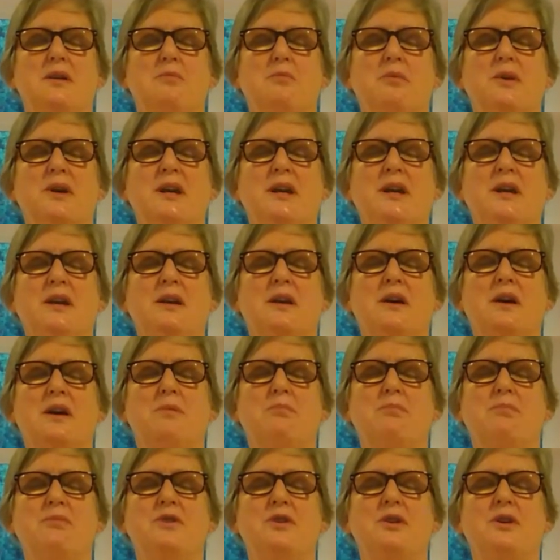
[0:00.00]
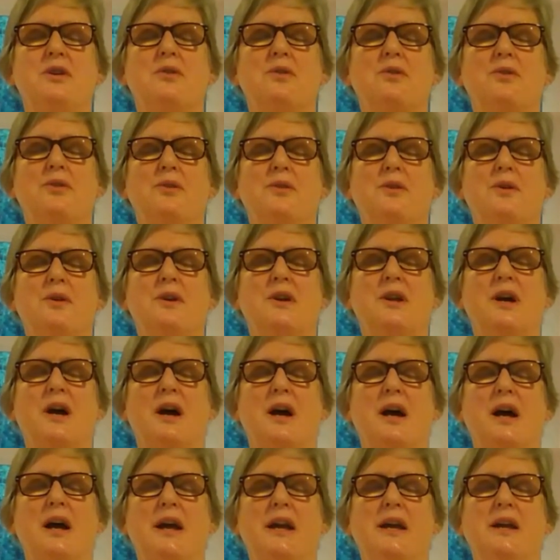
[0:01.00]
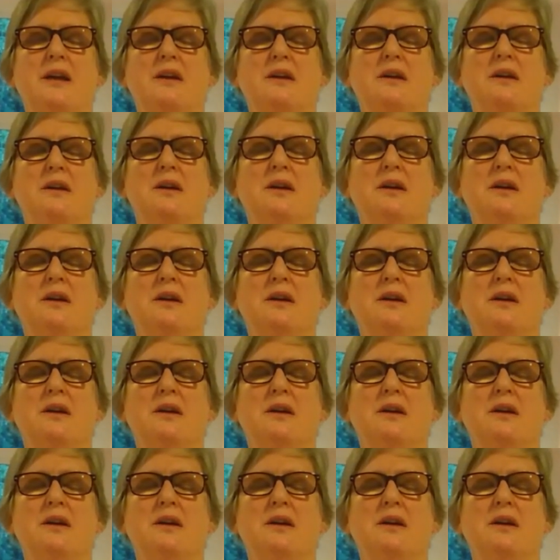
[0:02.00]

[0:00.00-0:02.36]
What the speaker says: Bring it up to your third eye,